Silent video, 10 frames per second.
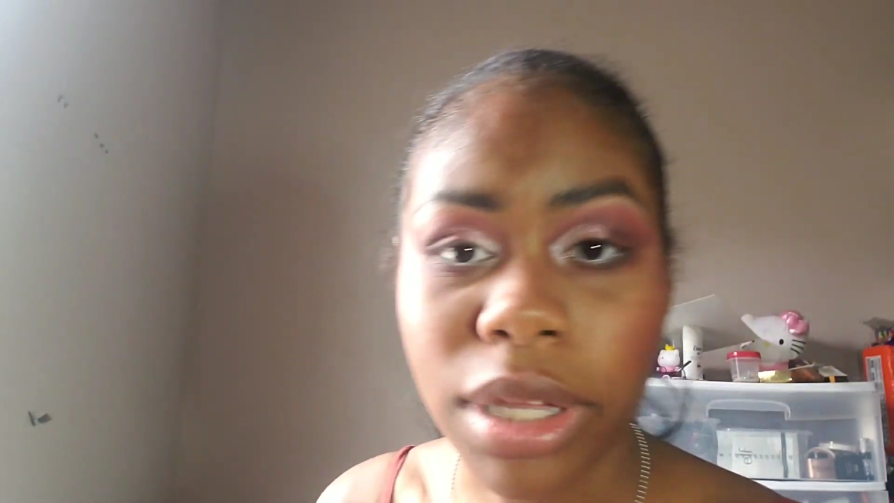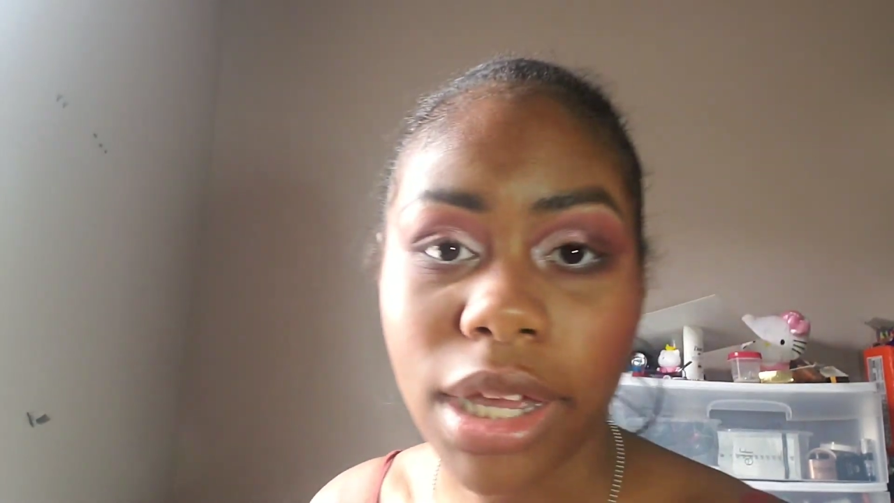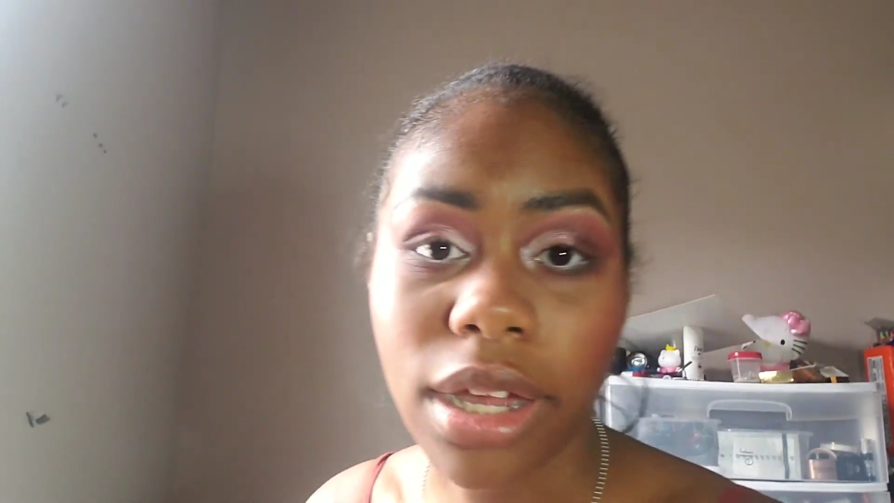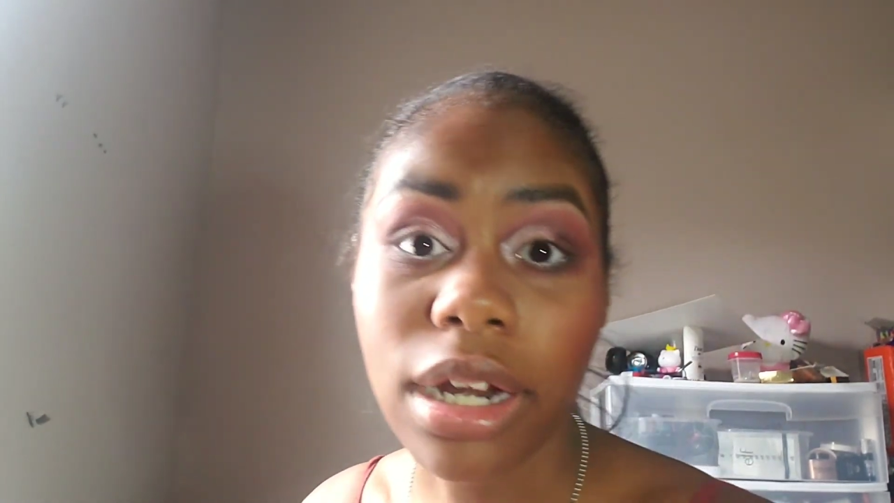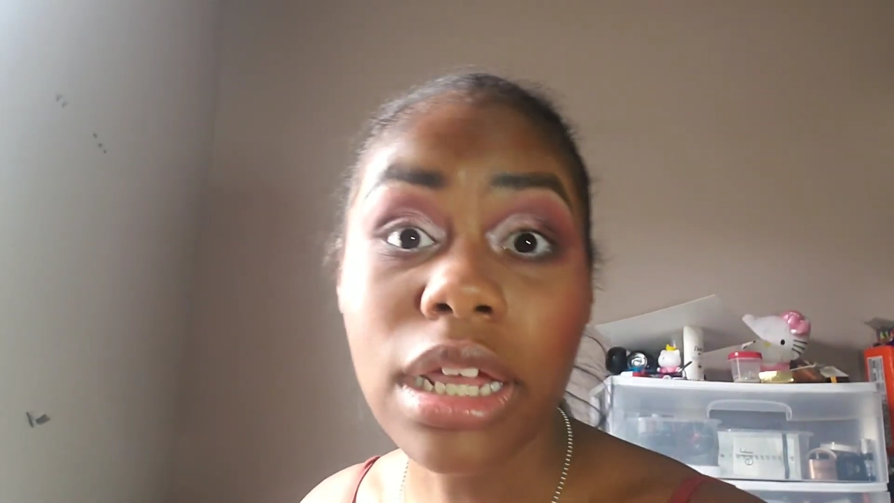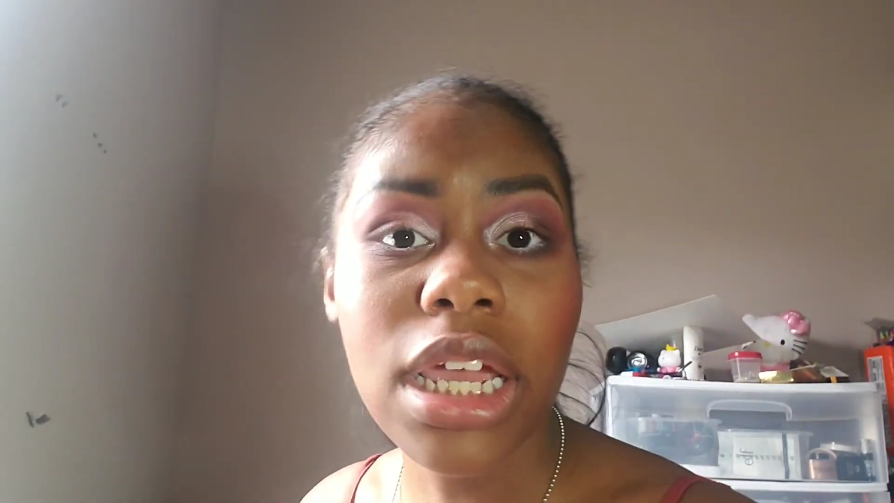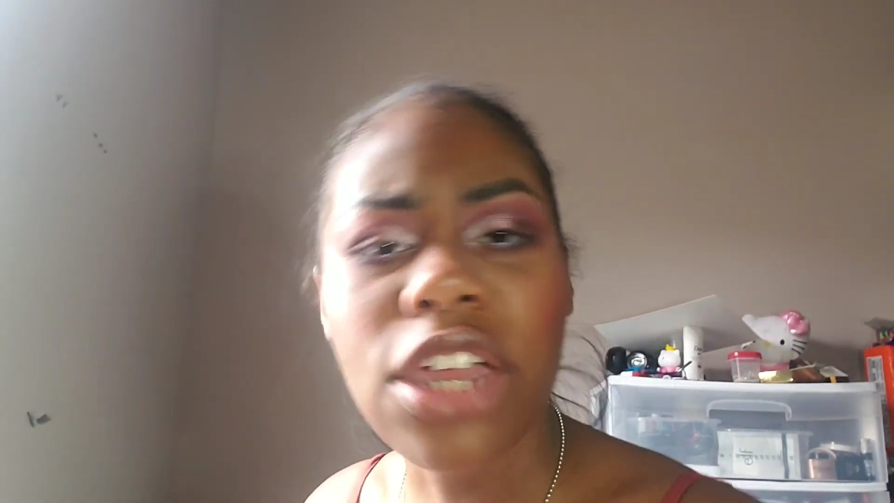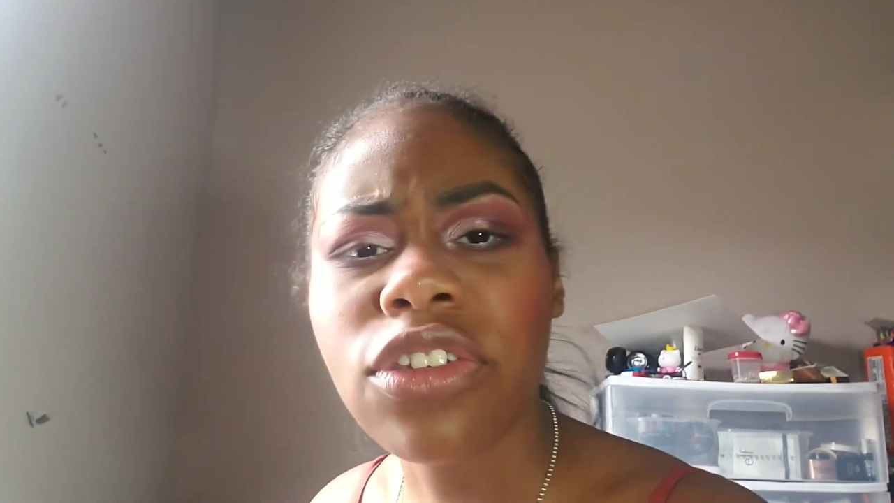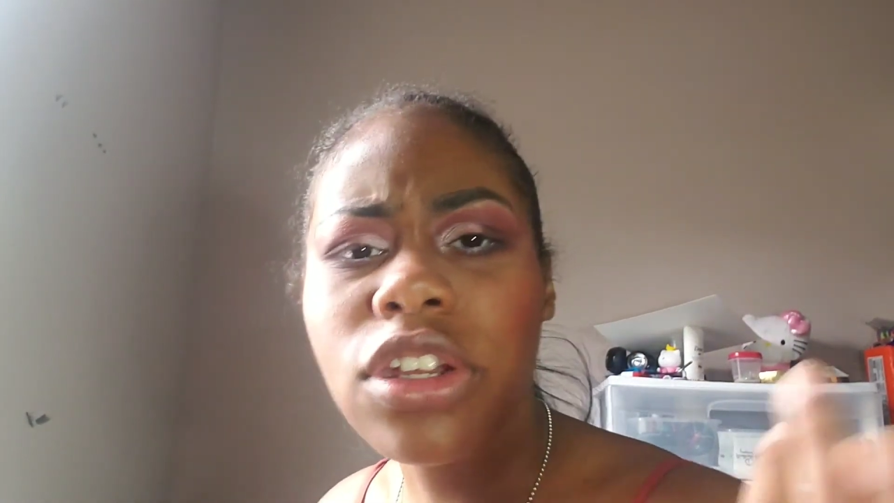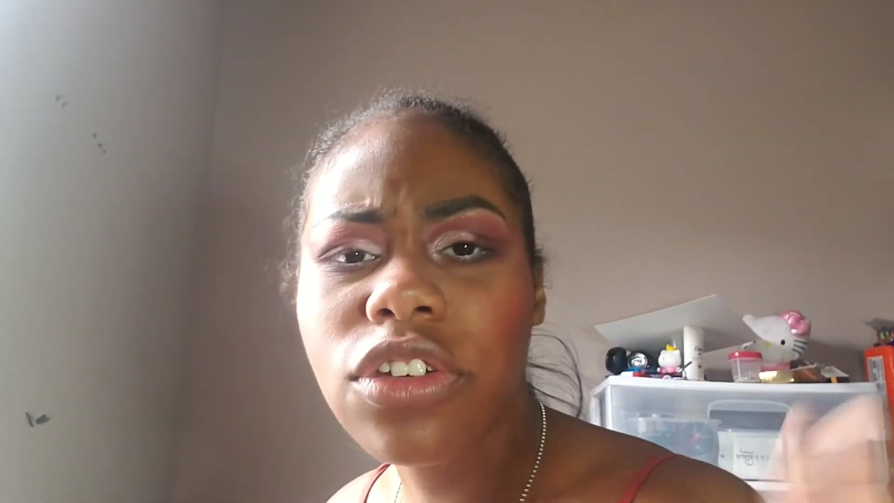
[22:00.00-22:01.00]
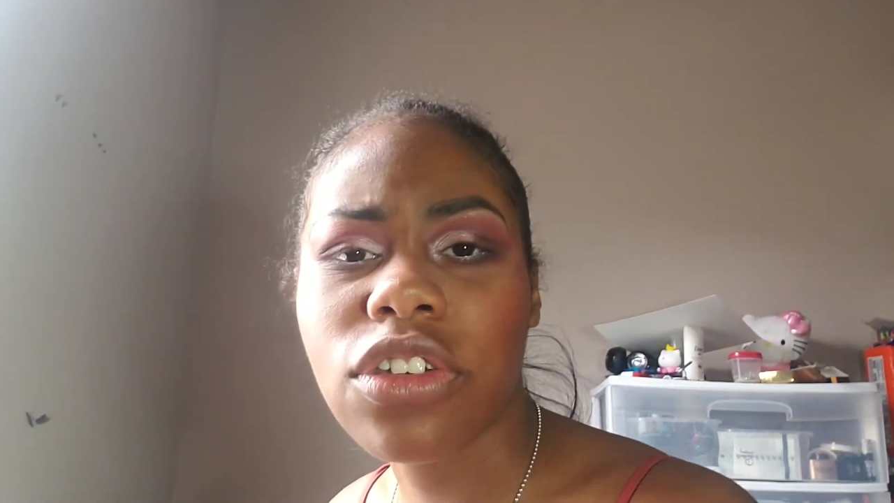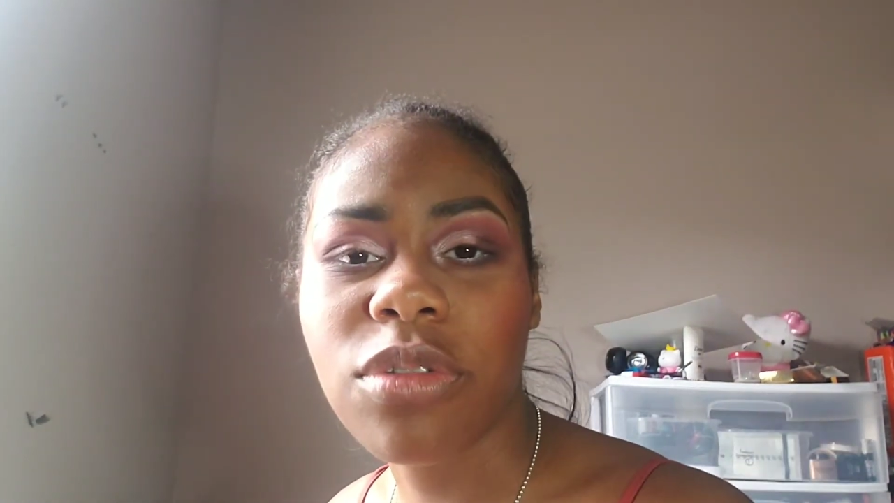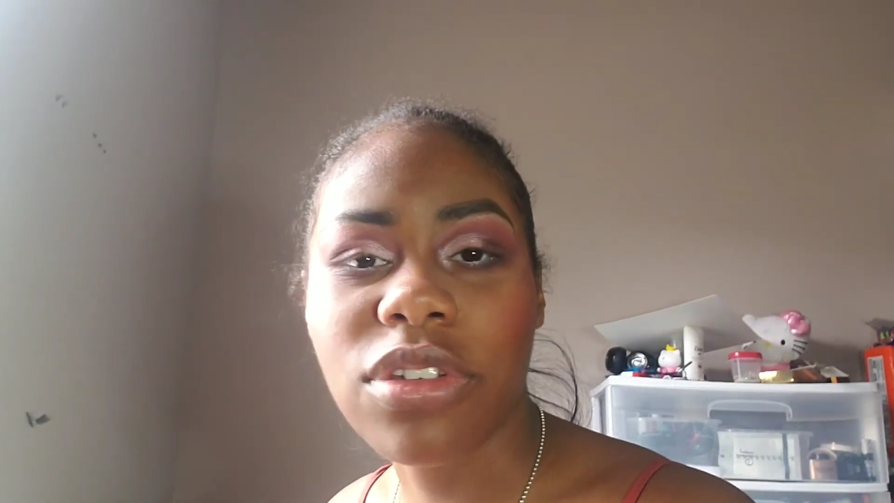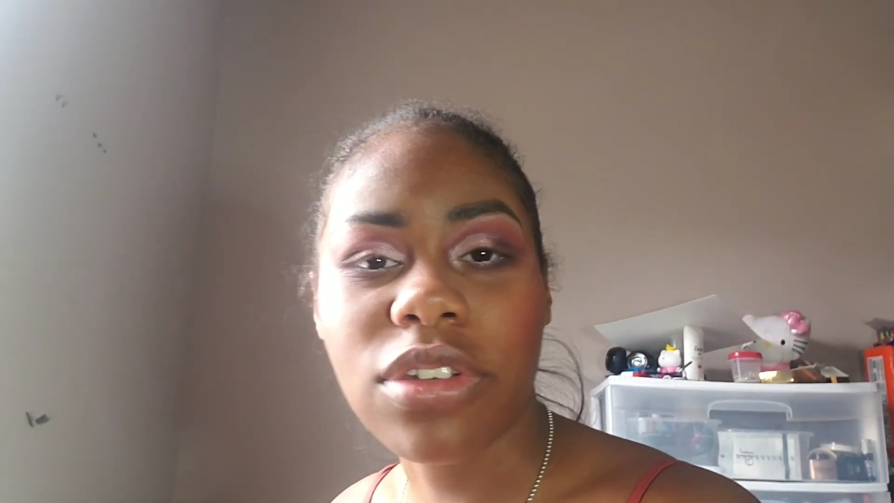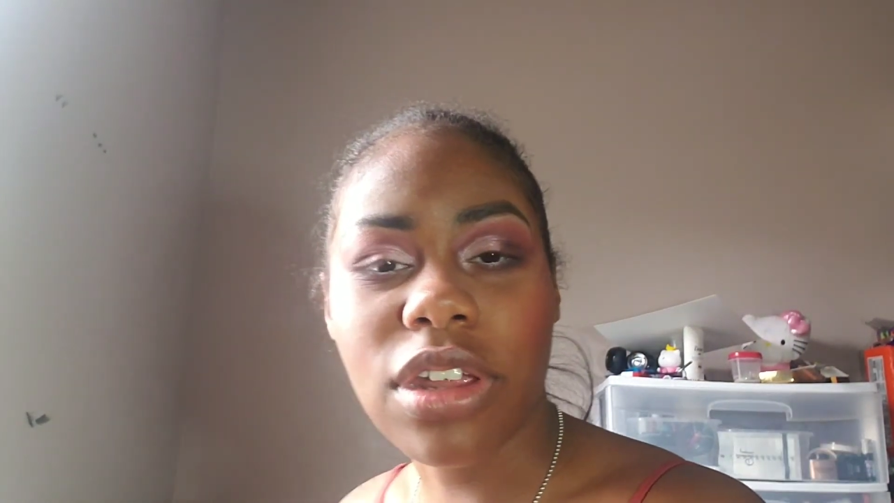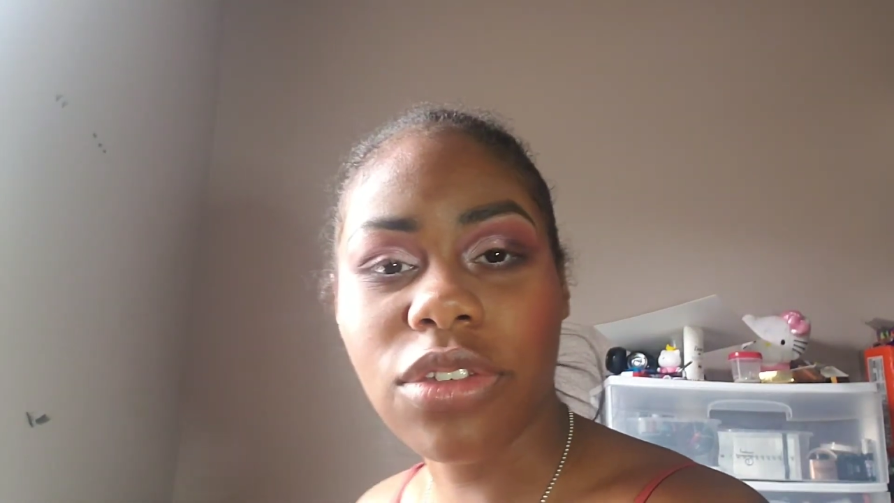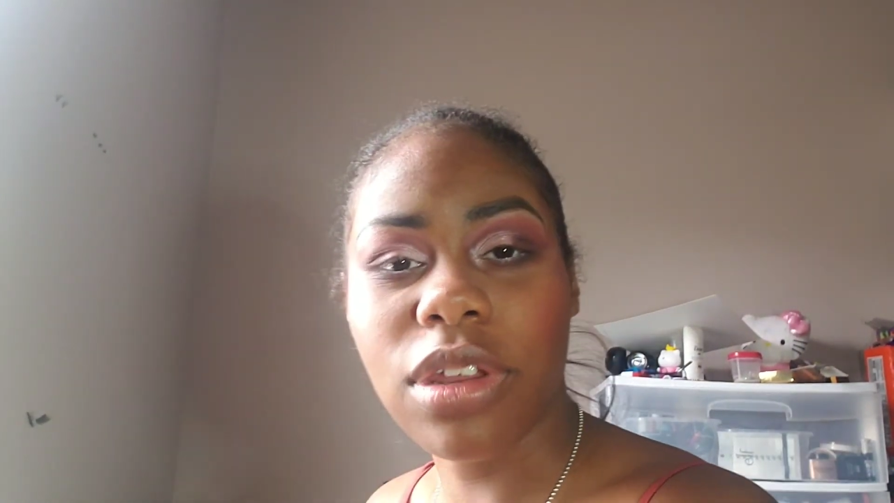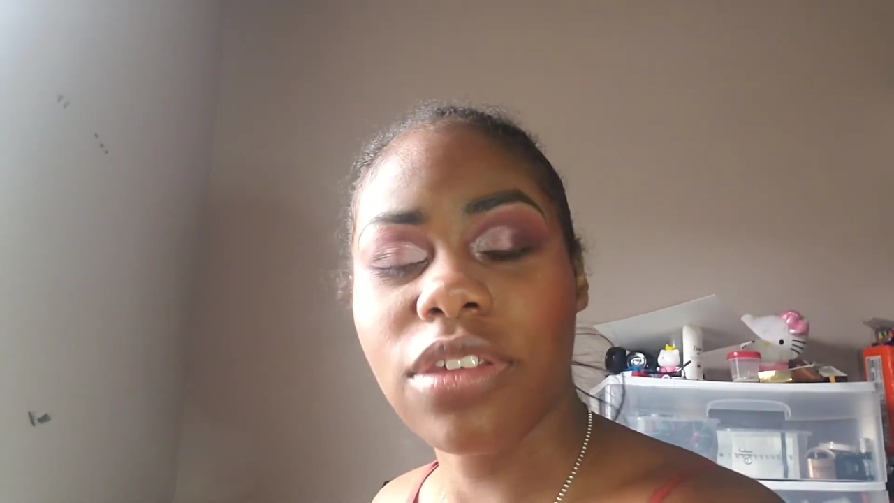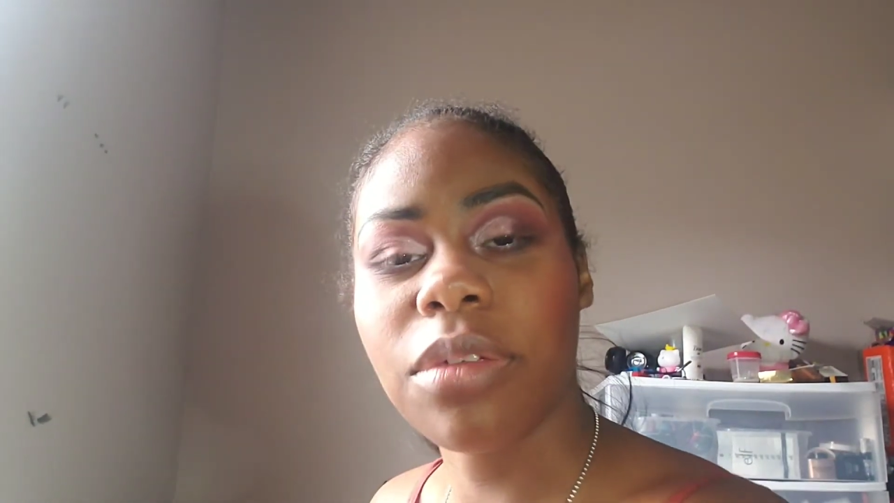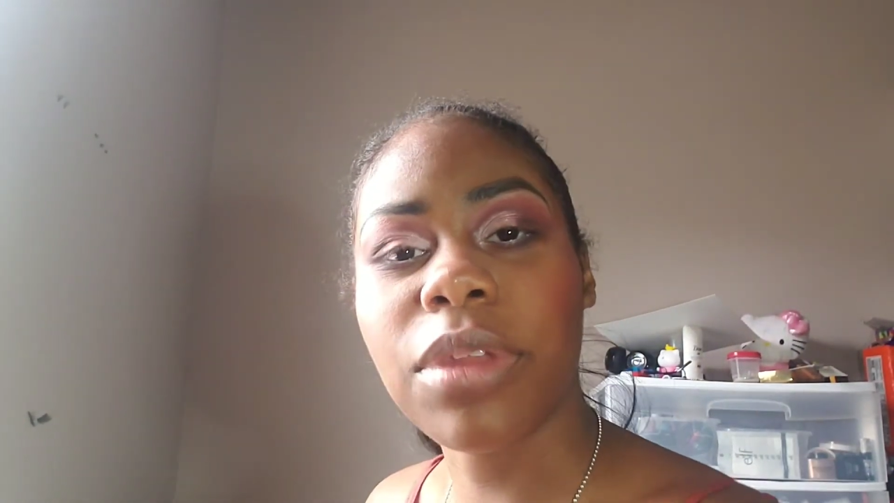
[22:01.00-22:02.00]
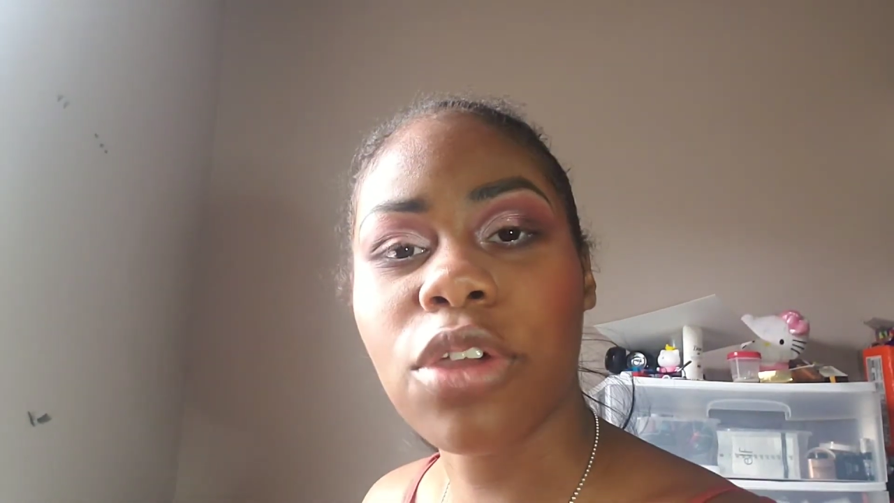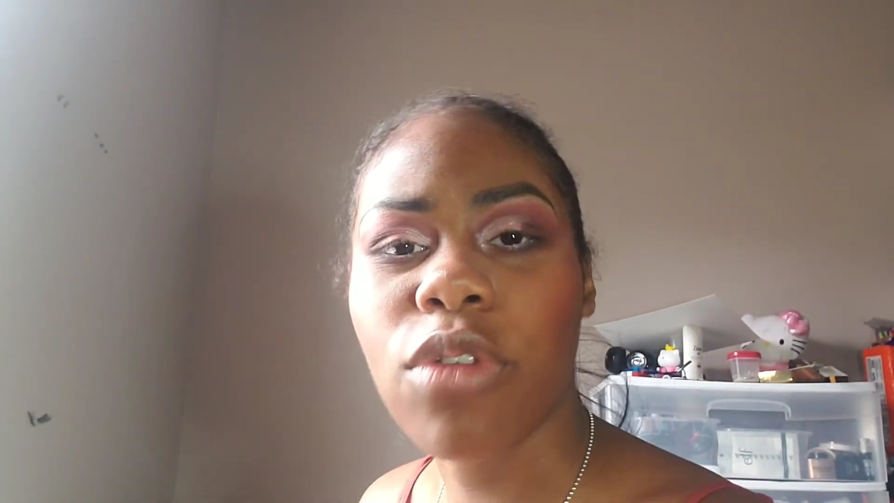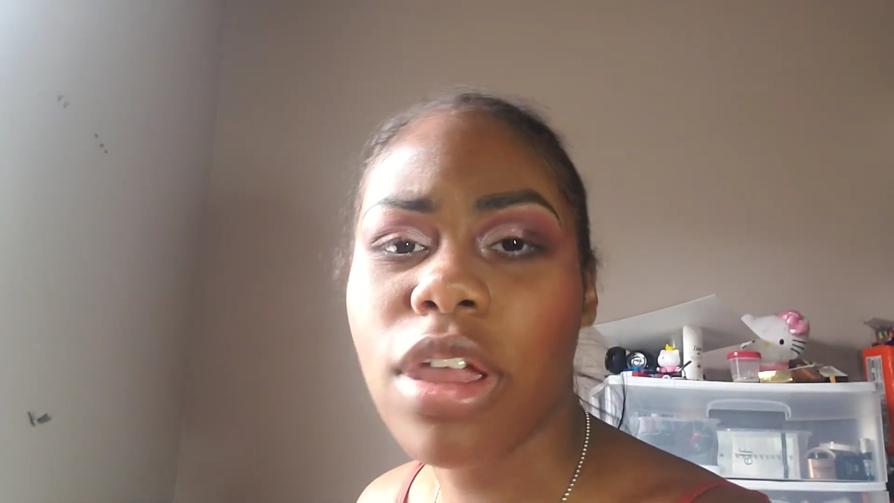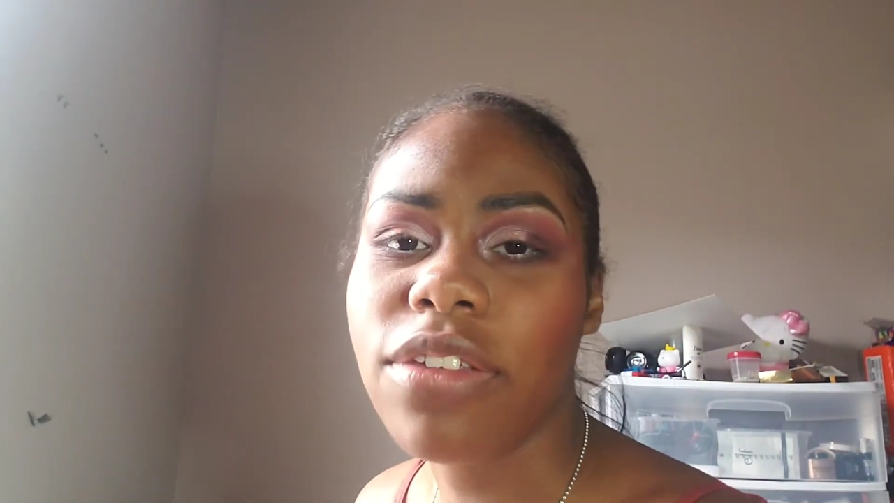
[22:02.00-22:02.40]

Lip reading: Oh my god. Isn't it just coincidental that something